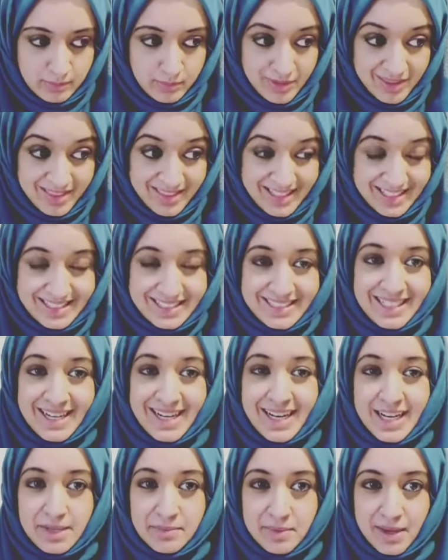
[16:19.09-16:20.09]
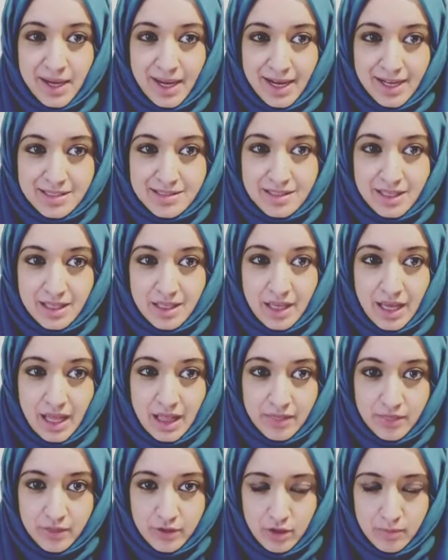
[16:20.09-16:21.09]
But this time I had a
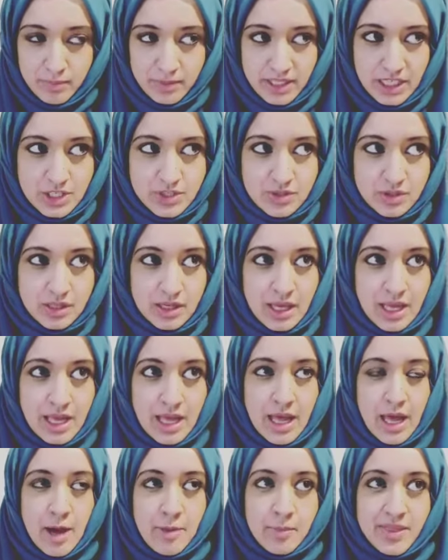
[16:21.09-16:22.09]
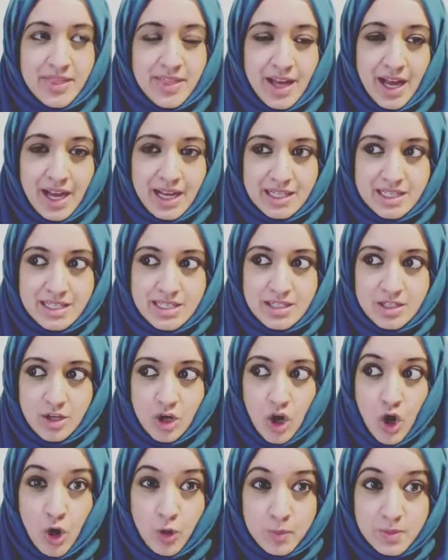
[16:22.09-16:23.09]
health complication, but that
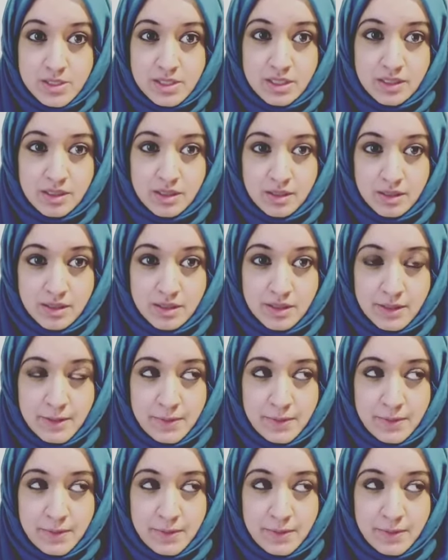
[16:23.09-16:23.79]
obstacle,